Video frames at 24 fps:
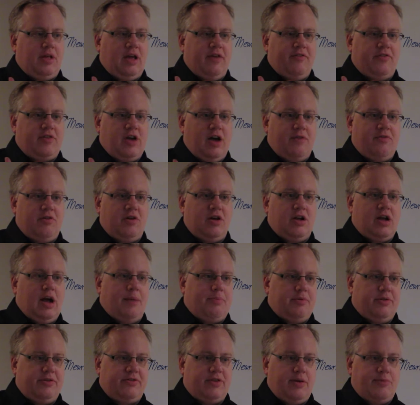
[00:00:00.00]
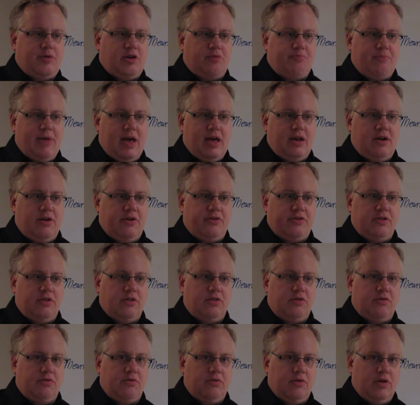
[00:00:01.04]
I've covered a couple of subject matters
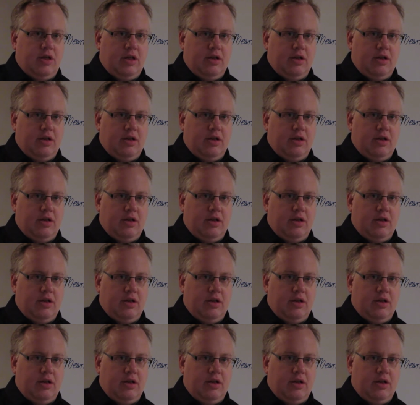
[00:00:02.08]
and